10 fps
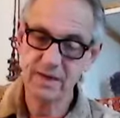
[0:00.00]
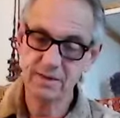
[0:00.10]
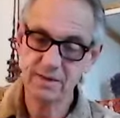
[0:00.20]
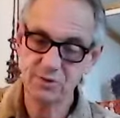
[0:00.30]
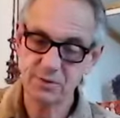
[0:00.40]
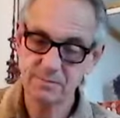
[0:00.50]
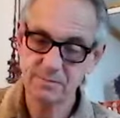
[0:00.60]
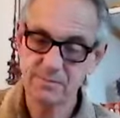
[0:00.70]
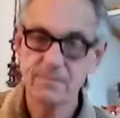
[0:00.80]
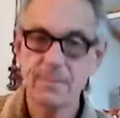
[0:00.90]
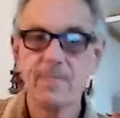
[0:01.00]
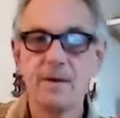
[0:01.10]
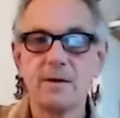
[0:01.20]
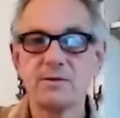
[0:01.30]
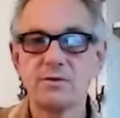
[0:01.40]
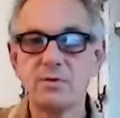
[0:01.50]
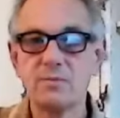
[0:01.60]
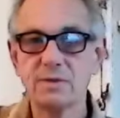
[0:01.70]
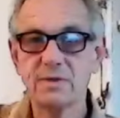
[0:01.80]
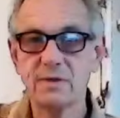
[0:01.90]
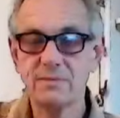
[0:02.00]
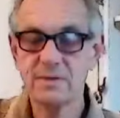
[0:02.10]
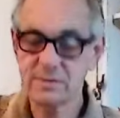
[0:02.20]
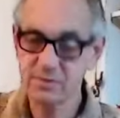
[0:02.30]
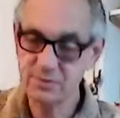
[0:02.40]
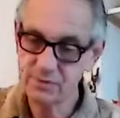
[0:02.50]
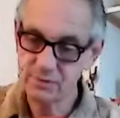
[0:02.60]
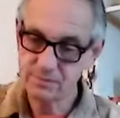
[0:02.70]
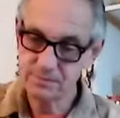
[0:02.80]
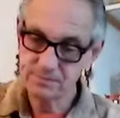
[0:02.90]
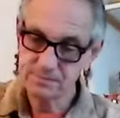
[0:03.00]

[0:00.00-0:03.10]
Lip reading: energy. So, what are we to do?